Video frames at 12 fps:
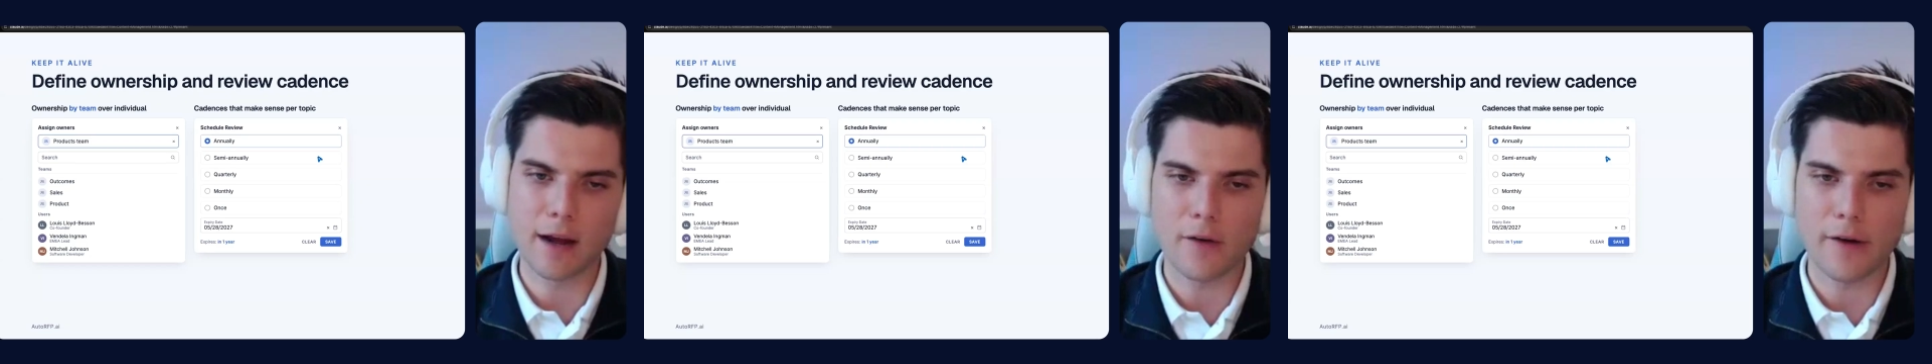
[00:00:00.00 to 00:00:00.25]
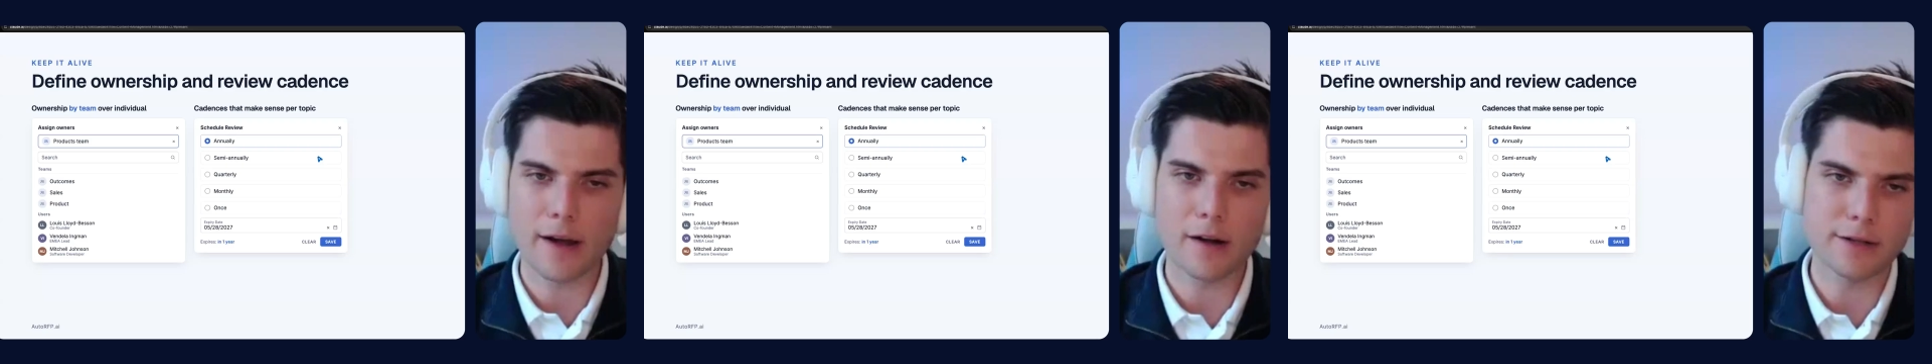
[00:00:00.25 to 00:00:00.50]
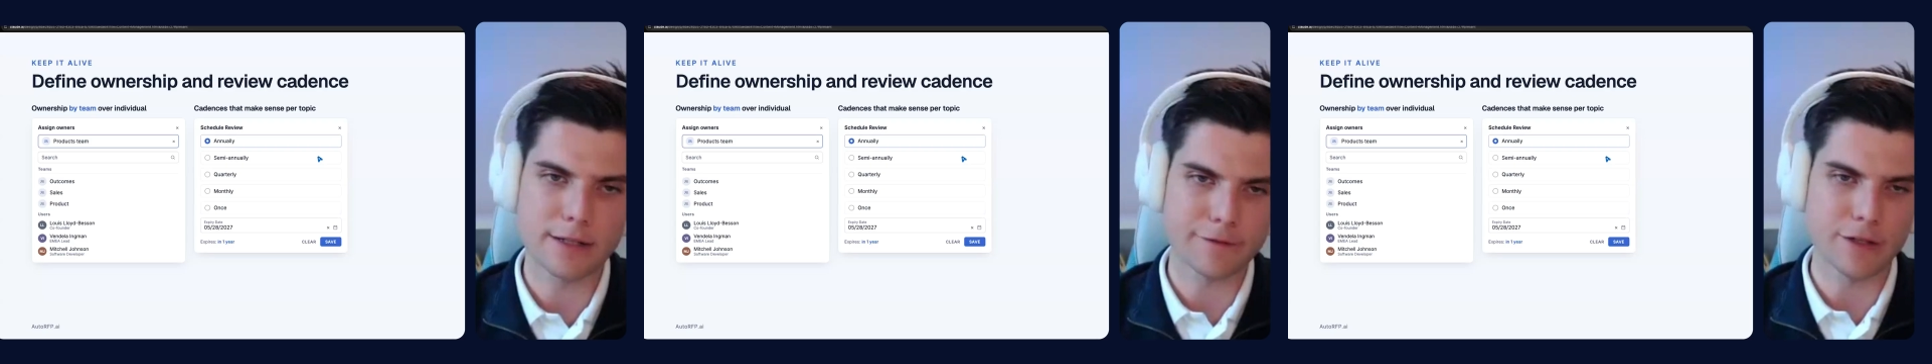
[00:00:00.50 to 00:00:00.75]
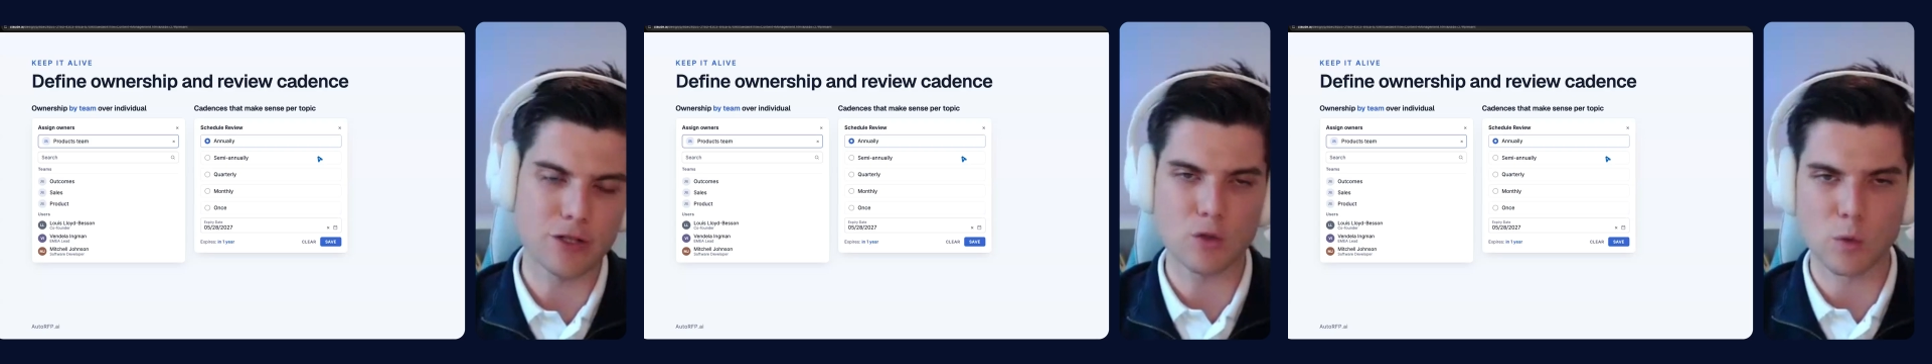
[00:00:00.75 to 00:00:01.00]
area or
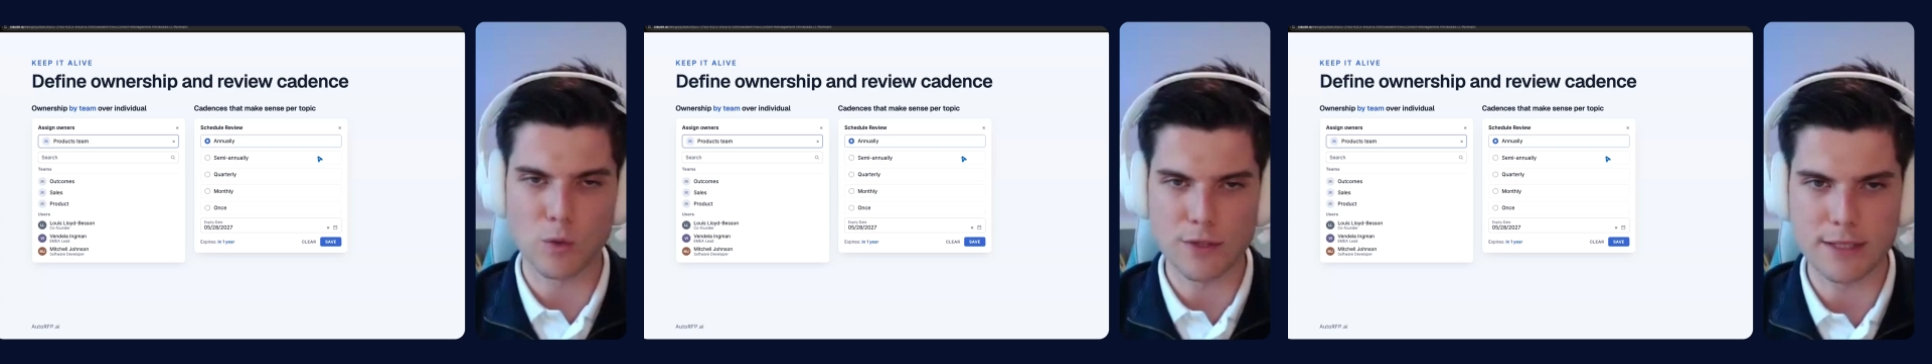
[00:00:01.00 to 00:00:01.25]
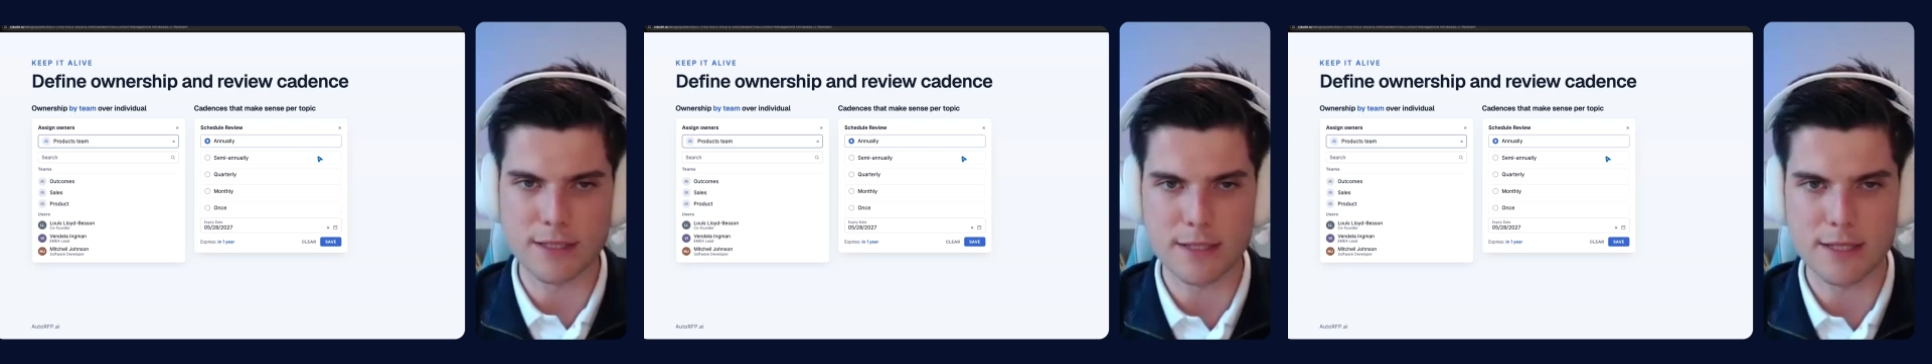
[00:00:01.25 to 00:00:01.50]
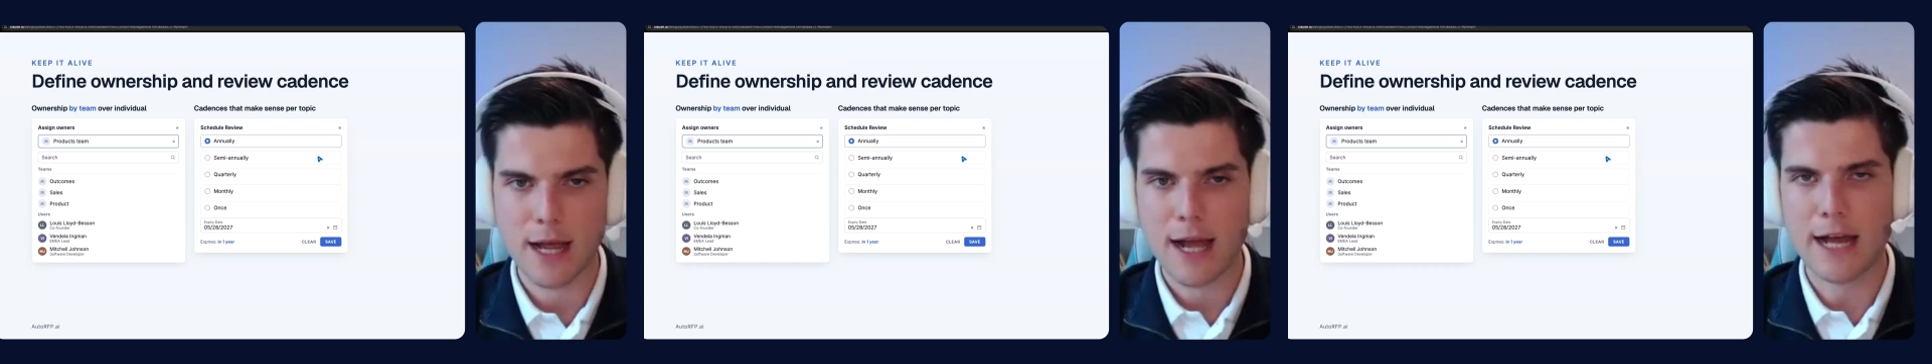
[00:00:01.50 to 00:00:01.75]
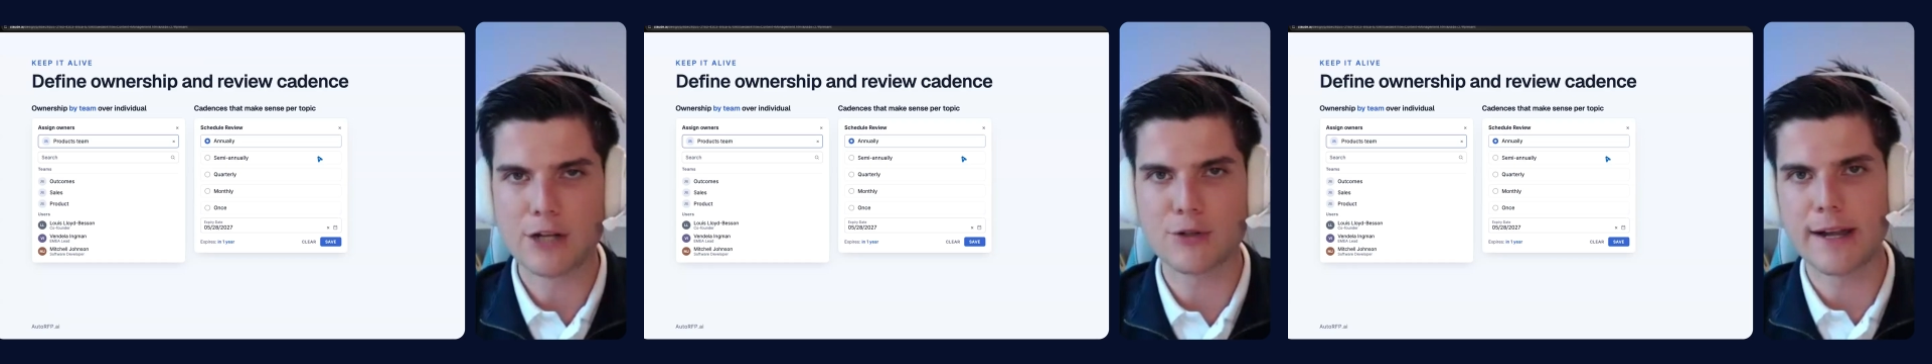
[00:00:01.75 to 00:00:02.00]
different sources
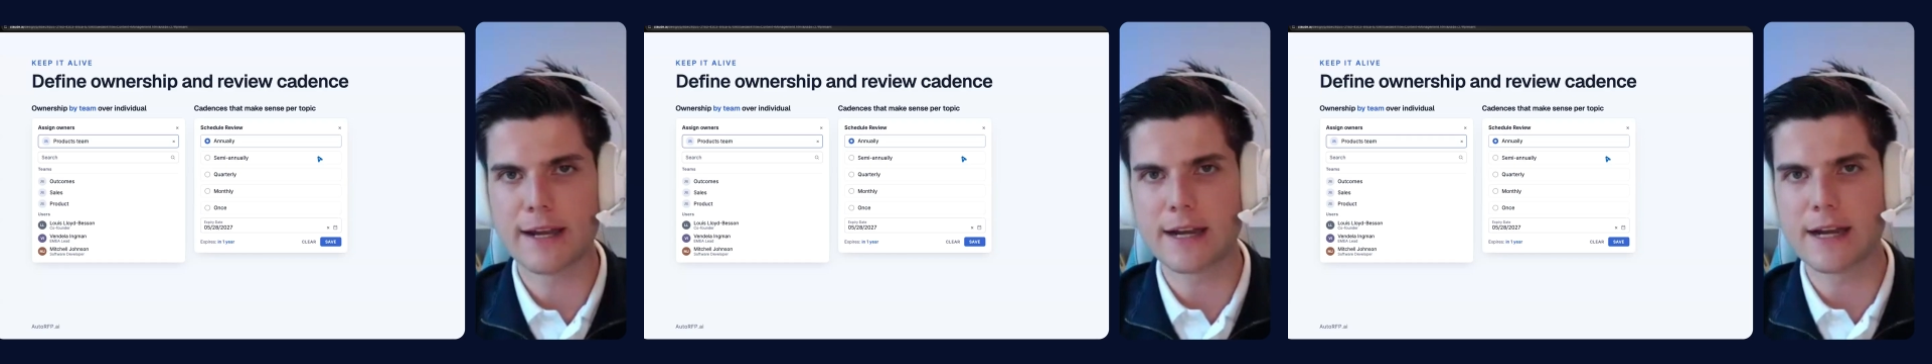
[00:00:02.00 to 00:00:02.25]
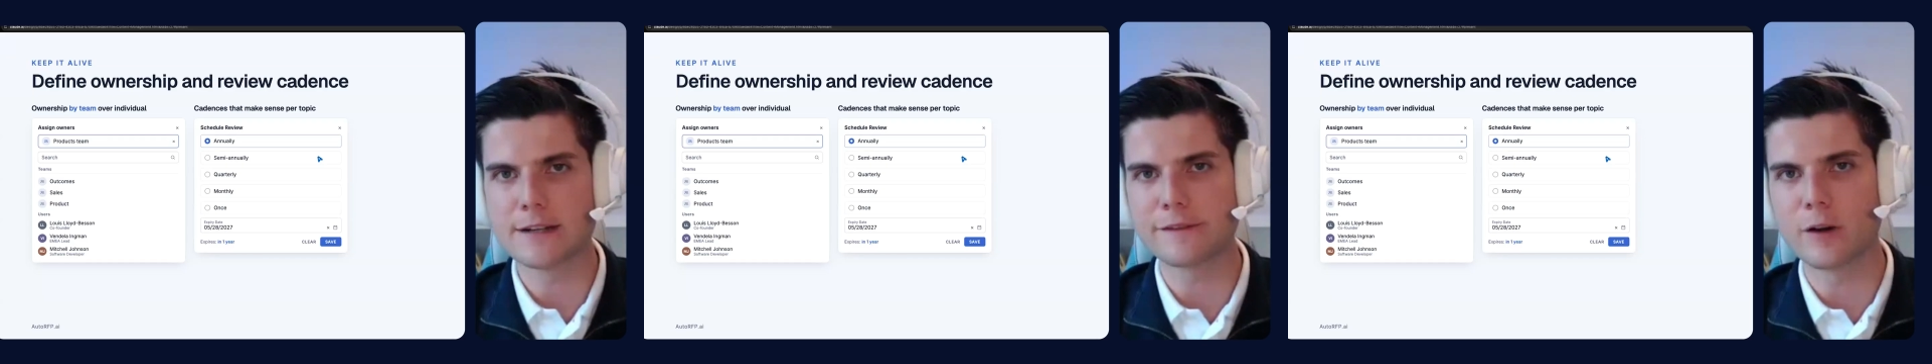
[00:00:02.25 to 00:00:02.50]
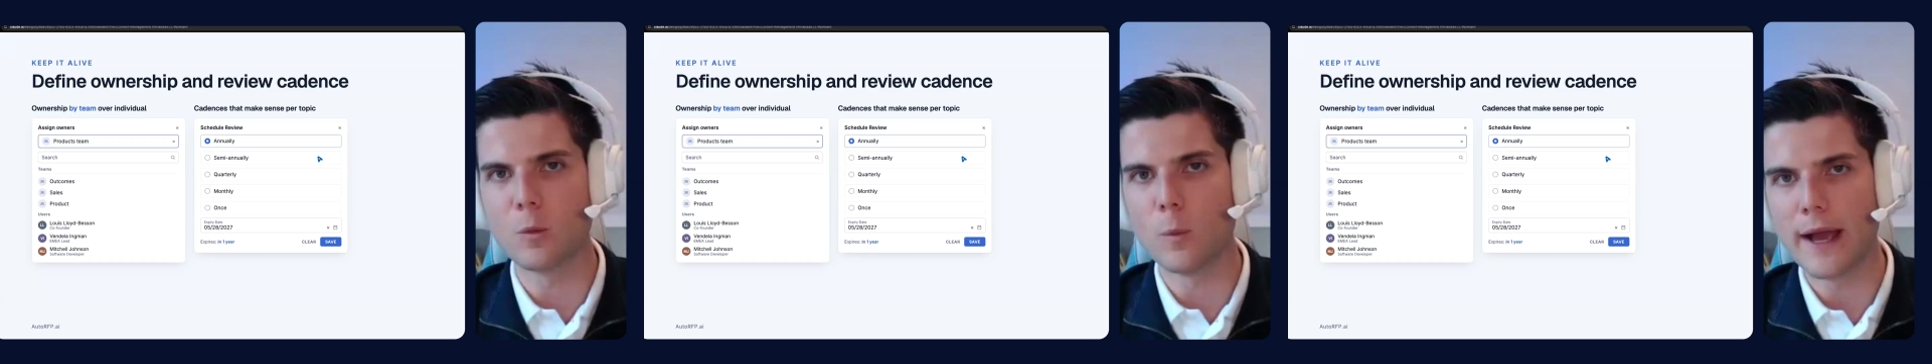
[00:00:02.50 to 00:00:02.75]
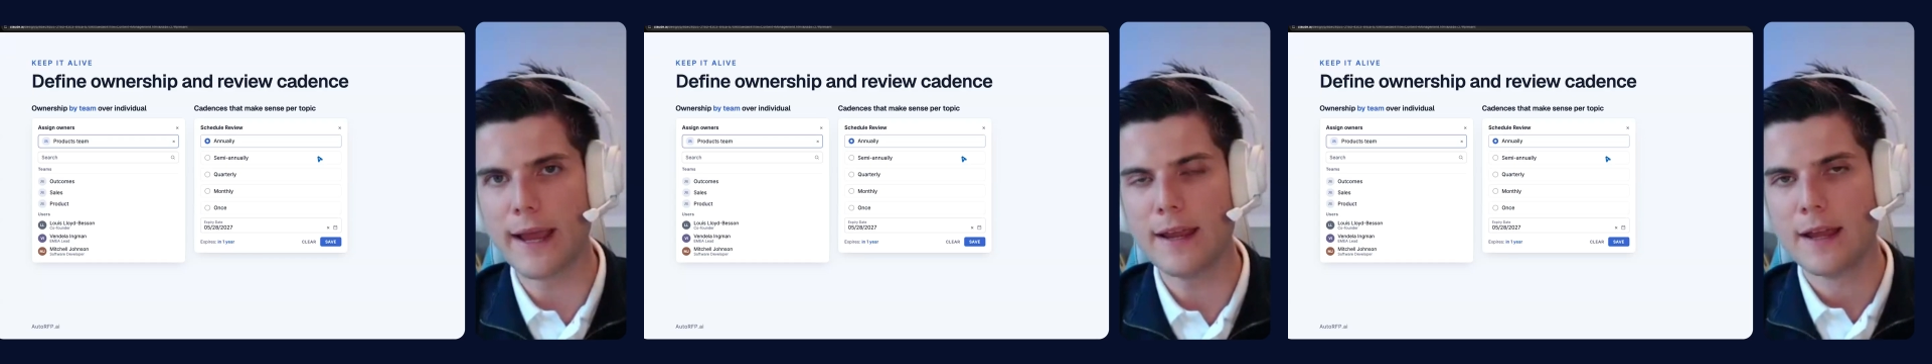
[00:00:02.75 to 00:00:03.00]
are treated in a different
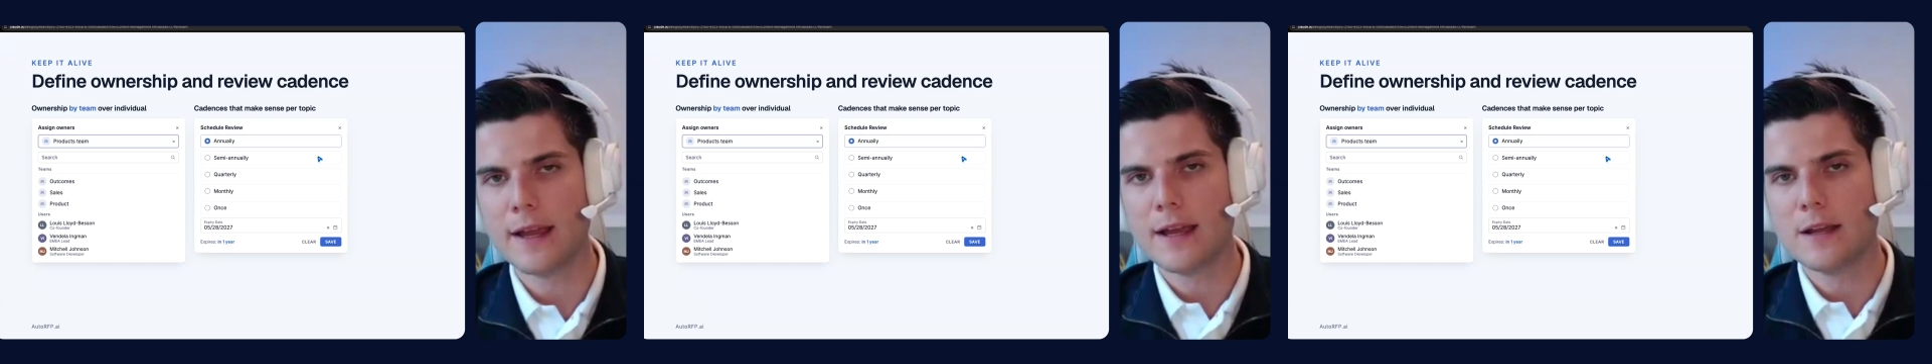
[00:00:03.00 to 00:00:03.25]
way,